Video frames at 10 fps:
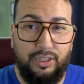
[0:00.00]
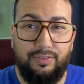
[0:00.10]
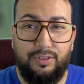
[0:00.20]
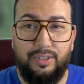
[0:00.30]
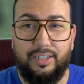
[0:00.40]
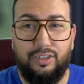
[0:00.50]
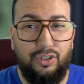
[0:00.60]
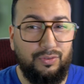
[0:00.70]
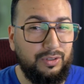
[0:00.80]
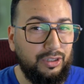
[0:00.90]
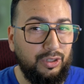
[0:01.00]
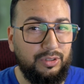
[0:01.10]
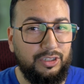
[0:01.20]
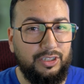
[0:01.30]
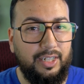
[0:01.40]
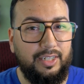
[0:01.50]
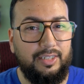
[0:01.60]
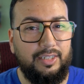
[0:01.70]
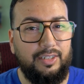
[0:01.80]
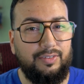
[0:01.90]
giving you like an over-the-shoulder shot
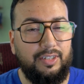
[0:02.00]
of